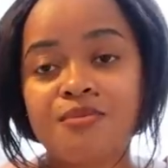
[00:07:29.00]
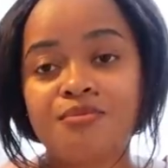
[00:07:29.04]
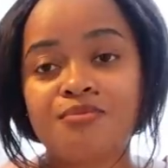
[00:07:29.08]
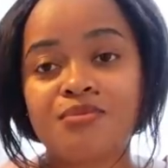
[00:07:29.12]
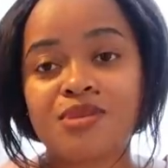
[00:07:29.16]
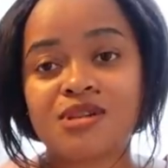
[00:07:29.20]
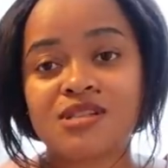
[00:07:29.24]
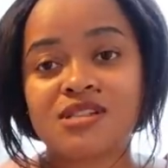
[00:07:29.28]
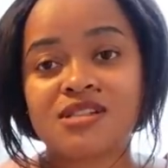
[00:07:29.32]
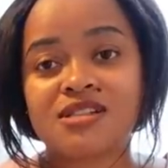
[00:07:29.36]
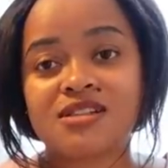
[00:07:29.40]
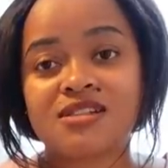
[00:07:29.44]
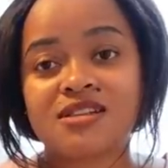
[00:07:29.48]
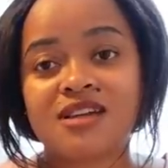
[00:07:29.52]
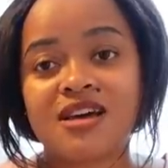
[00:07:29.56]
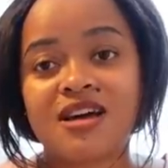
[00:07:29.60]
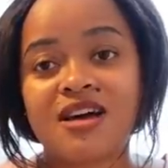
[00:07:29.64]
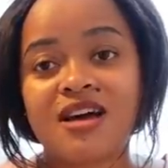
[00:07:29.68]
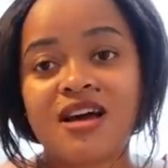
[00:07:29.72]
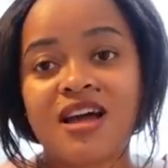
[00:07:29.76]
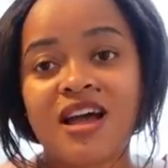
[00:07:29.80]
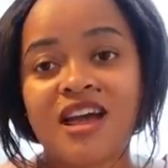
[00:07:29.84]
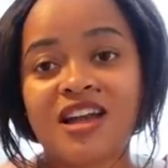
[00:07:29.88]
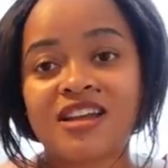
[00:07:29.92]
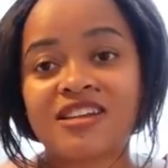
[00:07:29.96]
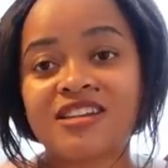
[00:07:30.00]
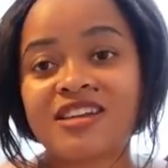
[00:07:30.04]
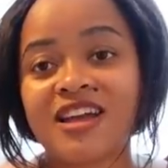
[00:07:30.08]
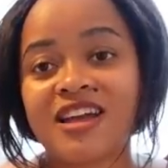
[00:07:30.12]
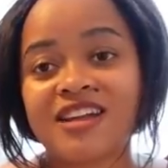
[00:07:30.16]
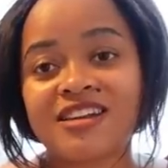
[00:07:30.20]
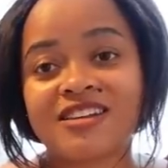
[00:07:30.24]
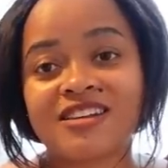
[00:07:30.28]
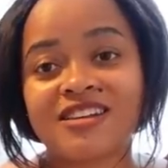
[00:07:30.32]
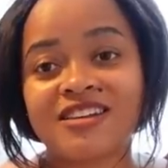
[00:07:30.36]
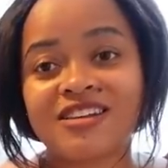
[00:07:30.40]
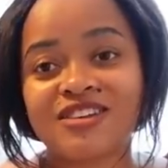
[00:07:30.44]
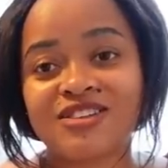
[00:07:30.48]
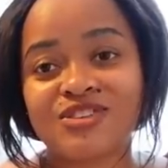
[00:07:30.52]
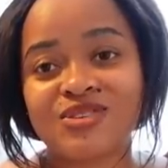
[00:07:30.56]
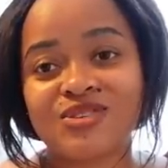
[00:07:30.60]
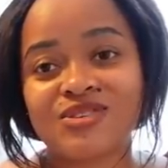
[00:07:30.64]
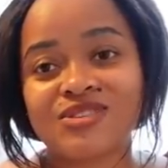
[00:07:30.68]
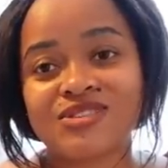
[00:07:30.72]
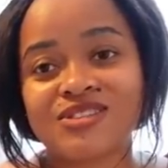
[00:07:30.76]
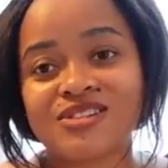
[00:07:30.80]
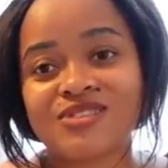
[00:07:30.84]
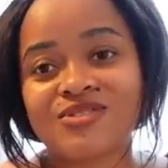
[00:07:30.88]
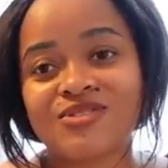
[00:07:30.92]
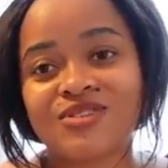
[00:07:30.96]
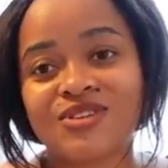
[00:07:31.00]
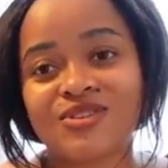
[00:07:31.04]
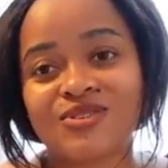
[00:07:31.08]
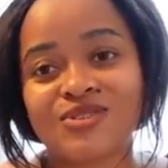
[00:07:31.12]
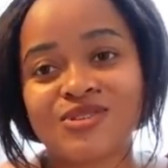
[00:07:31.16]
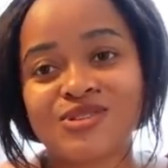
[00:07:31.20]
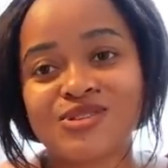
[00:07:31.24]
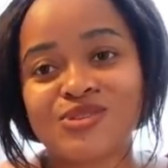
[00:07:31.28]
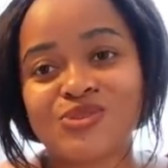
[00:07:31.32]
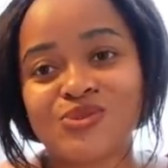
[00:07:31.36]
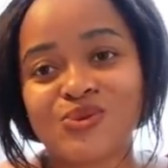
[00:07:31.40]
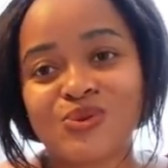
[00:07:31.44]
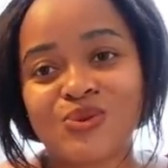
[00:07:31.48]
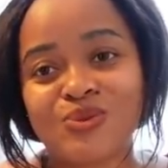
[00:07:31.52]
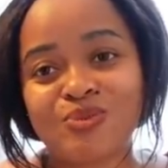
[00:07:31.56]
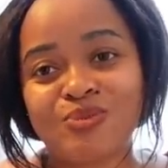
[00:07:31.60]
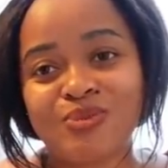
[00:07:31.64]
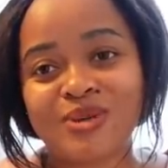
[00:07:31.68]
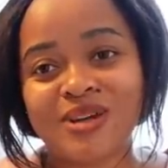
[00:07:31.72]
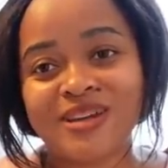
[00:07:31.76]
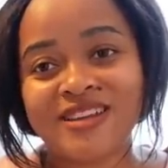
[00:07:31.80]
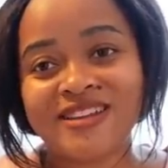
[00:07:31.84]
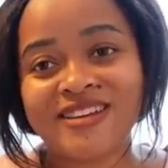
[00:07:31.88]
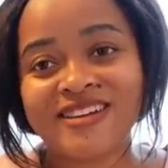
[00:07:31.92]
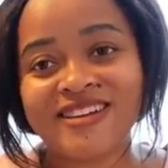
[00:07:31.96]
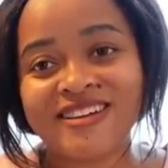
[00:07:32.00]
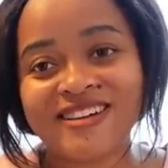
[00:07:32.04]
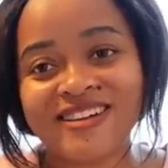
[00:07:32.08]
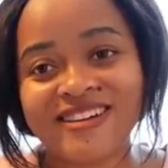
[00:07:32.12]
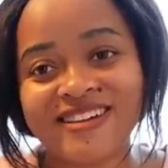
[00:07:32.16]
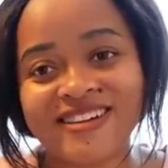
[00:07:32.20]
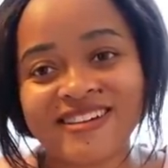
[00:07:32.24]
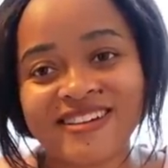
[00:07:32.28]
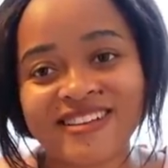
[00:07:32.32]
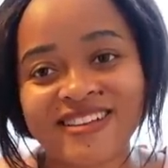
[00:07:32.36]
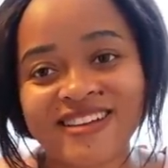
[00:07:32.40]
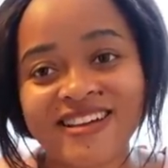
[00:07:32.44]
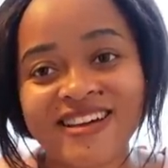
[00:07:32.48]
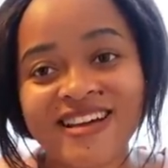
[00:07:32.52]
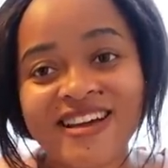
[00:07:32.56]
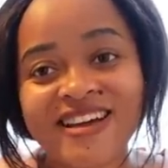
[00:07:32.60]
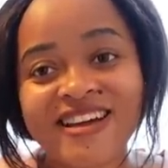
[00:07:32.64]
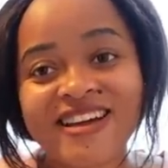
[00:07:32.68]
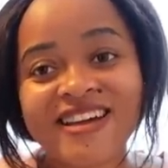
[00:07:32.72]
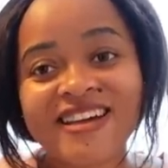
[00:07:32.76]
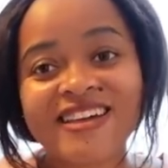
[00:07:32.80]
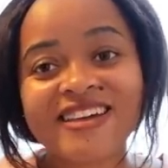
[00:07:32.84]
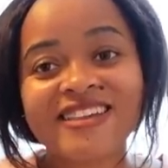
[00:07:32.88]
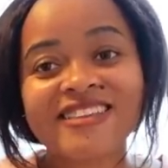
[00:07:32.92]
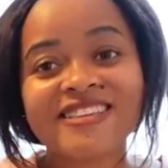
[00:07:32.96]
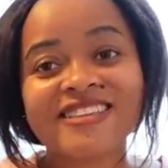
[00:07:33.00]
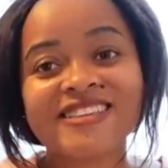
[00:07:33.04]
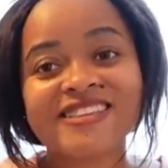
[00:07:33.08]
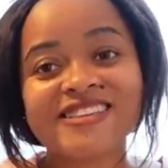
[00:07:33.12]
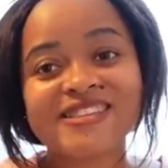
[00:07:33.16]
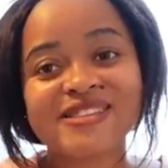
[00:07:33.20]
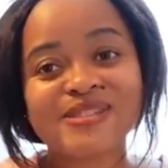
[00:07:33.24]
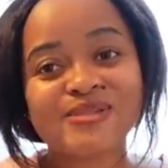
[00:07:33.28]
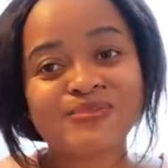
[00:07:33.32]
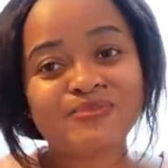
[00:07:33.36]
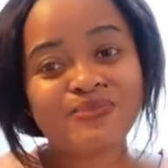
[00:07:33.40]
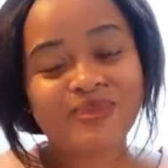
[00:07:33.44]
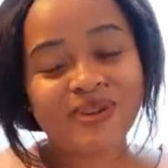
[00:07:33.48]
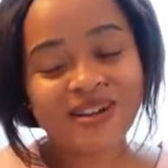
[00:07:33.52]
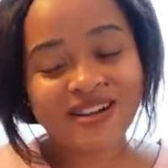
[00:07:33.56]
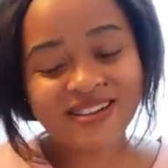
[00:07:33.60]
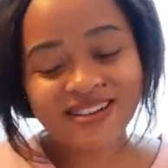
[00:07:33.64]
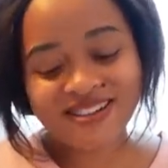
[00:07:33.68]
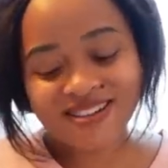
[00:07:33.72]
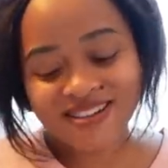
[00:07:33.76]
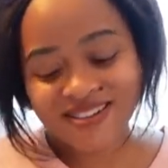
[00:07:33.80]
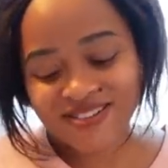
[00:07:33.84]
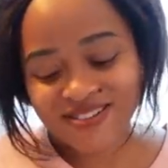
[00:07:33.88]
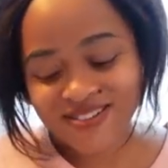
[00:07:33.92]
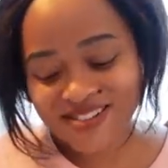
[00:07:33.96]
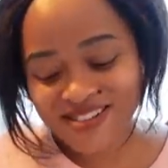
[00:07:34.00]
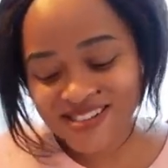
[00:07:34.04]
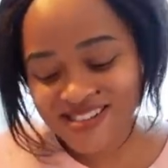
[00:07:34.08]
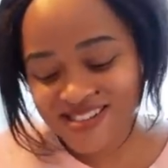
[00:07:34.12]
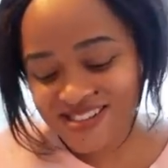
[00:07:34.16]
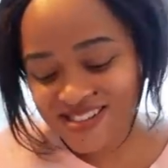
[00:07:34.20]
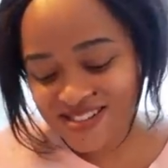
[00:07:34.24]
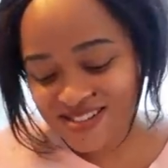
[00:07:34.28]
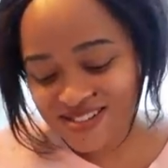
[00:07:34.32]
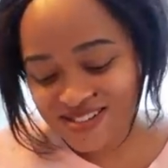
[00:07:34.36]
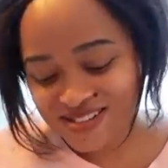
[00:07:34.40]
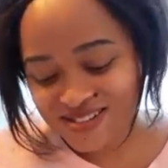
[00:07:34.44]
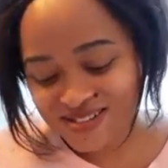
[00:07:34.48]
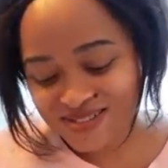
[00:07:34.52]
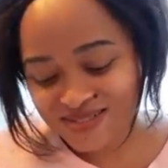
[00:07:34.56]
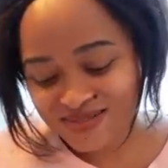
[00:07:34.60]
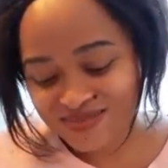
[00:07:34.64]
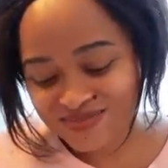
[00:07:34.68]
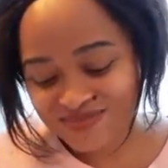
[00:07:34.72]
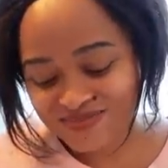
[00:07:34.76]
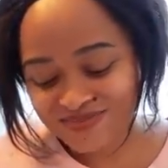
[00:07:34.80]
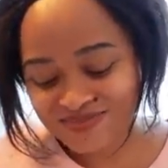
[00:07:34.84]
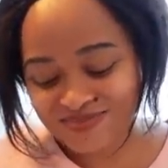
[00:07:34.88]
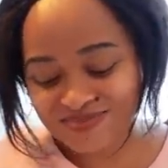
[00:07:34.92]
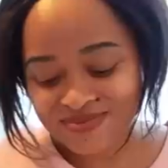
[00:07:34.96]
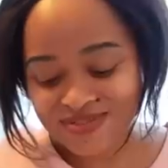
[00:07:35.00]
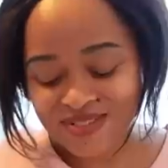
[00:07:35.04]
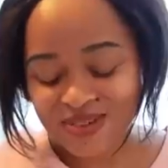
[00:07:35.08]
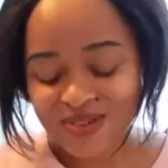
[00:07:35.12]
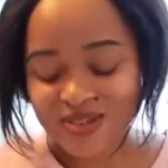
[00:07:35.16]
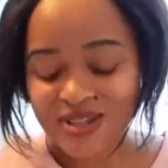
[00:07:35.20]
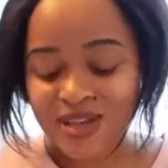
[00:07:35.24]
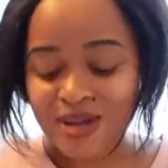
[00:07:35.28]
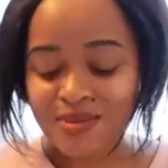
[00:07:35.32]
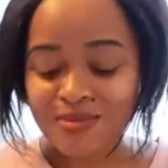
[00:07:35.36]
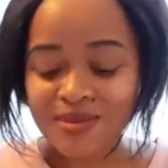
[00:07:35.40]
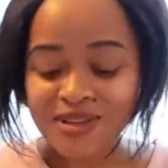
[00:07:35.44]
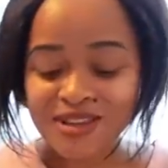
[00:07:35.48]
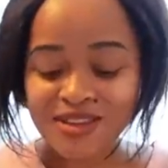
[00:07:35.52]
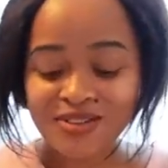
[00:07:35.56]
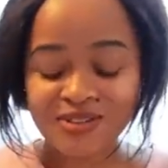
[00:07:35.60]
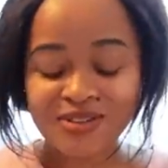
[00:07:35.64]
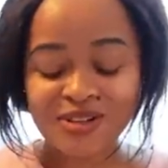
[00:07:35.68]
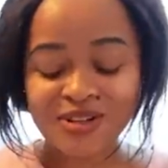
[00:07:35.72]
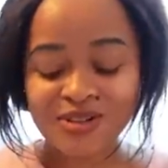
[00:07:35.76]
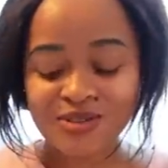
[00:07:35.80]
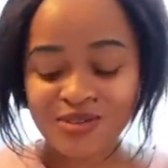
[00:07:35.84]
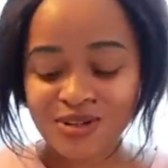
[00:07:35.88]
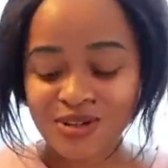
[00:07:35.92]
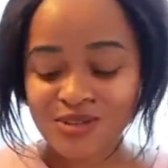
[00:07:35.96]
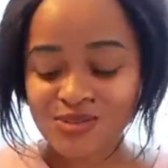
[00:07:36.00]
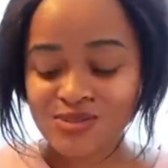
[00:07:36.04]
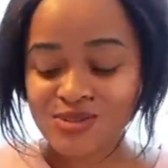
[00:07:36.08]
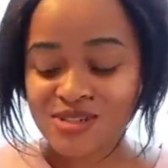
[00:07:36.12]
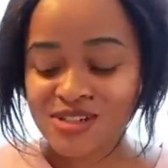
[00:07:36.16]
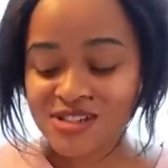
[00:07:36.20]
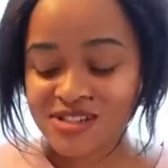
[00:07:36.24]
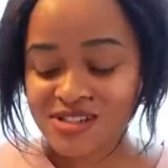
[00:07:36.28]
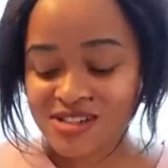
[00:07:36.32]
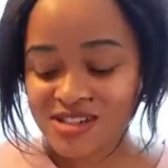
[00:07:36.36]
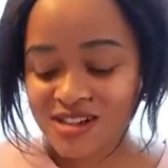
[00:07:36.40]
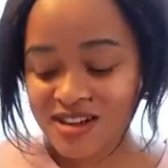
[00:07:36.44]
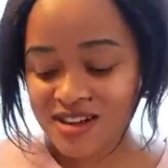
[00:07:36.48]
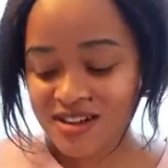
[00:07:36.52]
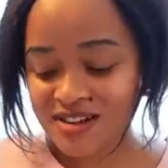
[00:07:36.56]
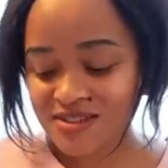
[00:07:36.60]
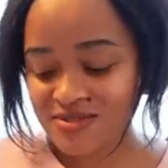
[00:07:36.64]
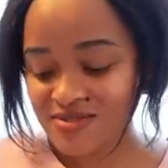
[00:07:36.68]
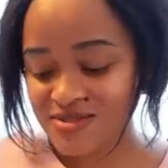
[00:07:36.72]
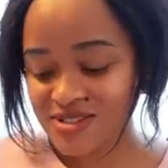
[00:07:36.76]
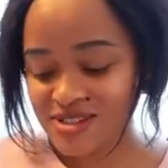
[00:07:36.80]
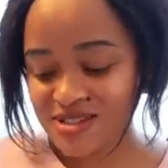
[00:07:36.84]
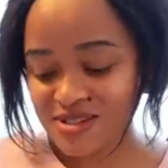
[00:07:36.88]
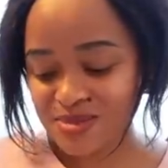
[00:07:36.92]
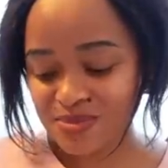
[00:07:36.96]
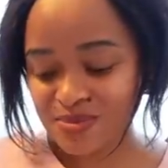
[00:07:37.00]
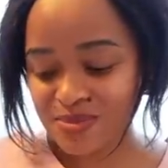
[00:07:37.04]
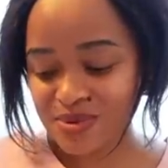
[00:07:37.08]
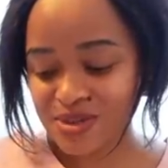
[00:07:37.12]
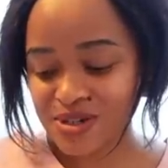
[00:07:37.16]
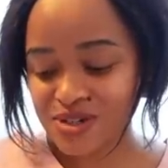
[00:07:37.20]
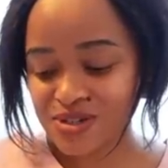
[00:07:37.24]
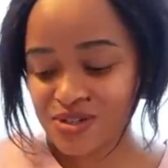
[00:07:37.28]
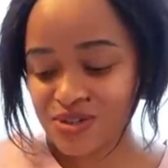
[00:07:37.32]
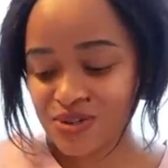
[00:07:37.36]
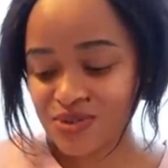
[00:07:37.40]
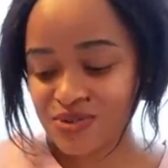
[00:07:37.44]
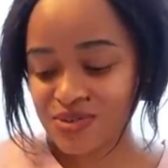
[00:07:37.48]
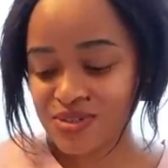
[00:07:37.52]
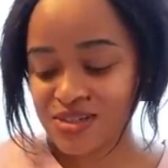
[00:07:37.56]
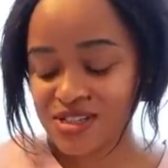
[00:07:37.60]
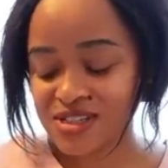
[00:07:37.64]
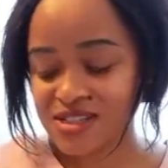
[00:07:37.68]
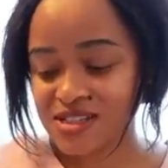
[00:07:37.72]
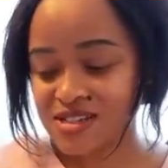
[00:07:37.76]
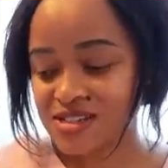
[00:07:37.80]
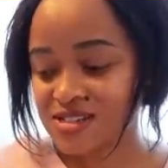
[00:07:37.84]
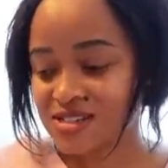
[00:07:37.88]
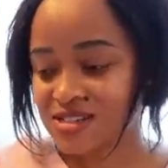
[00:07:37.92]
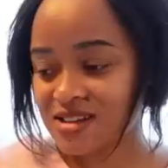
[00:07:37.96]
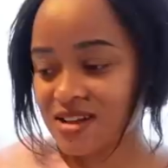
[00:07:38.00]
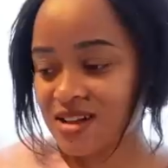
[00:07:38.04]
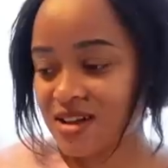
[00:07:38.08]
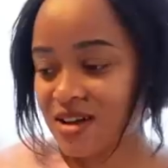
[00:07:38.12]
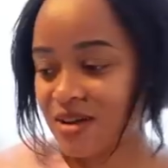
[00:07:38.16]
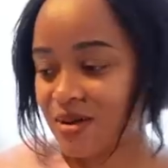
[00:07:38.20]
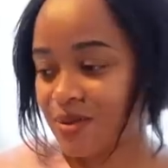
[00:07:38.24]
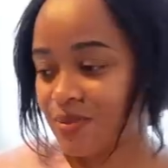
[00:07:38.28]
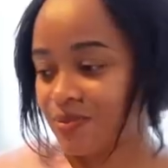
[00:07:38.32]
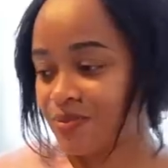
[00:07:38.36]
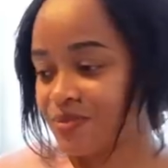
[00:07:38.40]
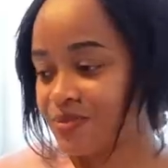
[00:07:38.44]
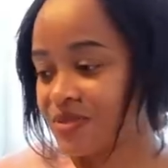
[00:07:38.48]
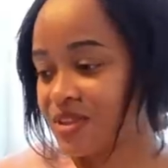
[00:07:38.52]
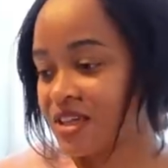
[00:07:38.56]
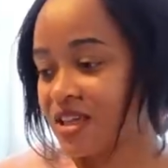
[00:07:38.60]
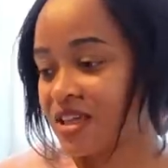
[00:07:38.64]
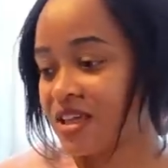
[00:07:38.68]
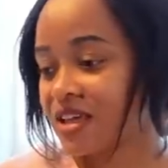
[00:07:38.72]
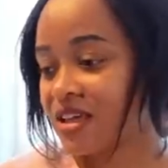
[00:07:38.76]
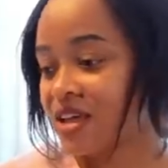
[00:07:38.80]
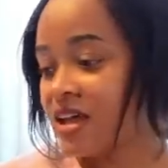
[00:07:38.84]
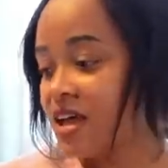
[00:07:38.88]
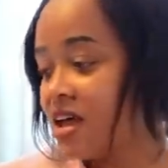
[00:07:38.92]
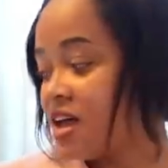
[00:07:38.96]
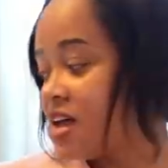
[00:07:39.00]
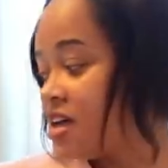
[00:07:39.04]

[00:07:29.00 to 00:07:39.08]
But I really don't even want to open this pack, because okay, I'm not the only one who just loves the print of this thing.